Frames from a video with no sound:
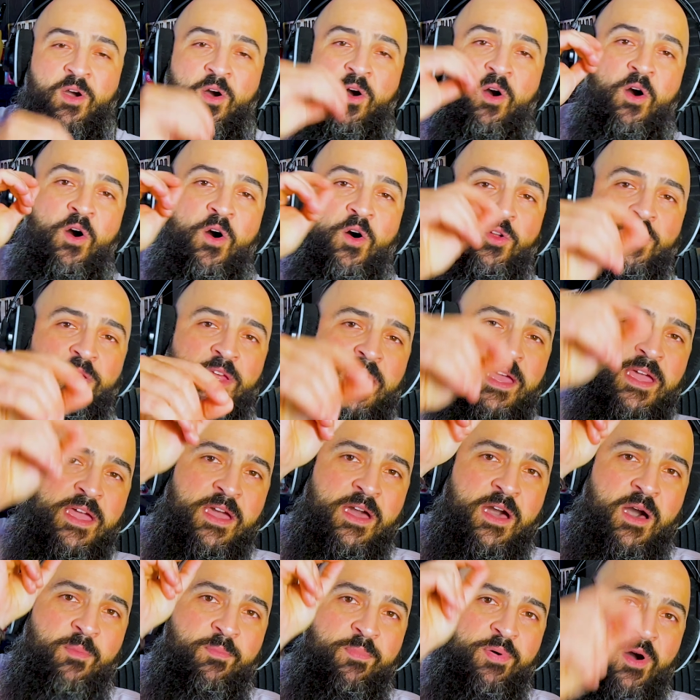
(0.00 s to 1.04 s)

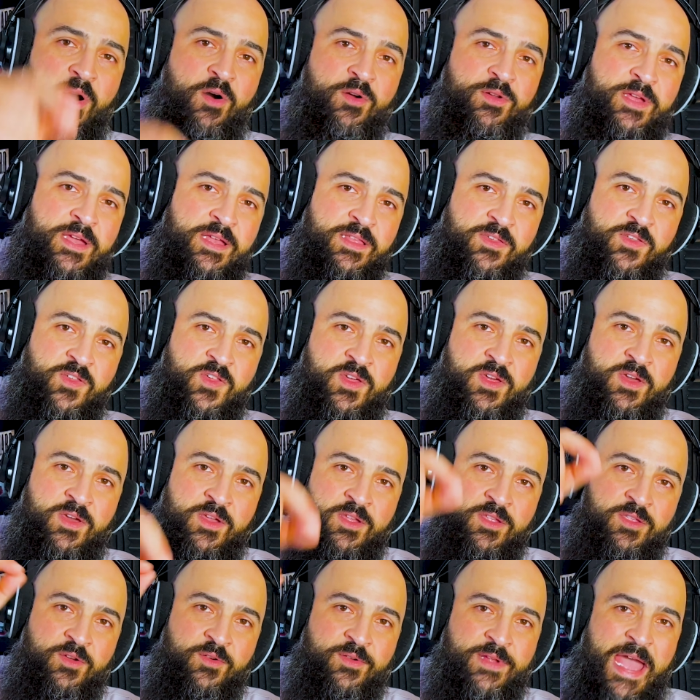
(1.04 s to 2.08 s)
holding opponents
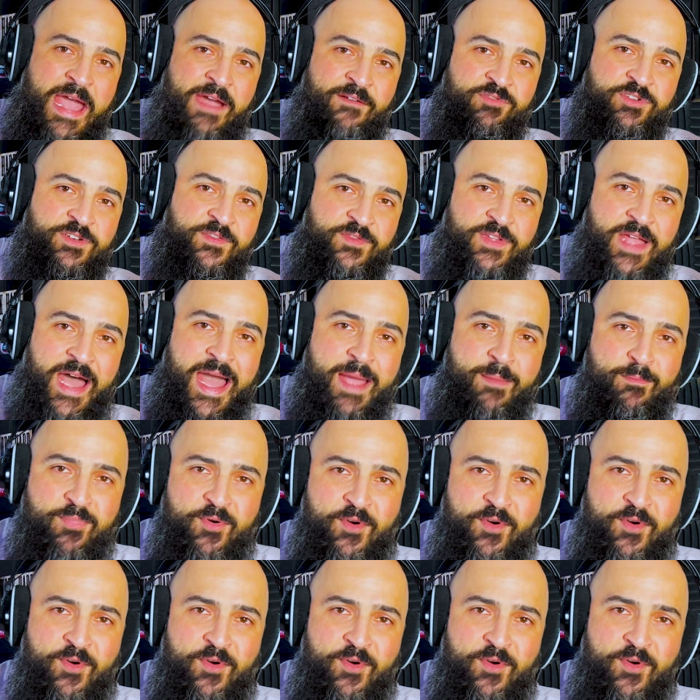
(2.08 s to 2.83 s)
to an average of nine